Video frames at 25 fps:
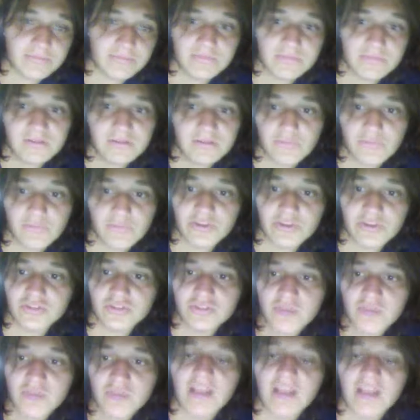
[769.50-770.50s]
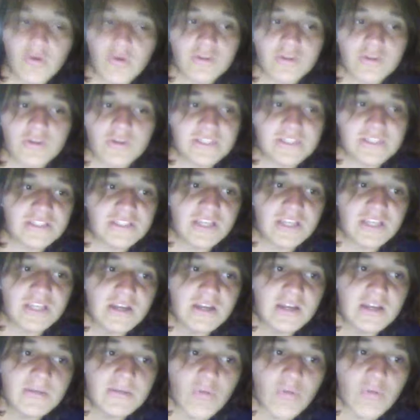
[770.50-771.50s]
with Dragon Horse, it's
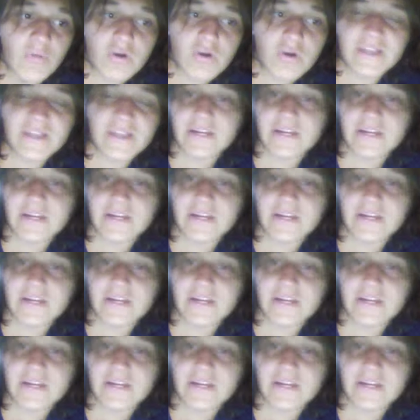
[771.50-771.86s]
more like a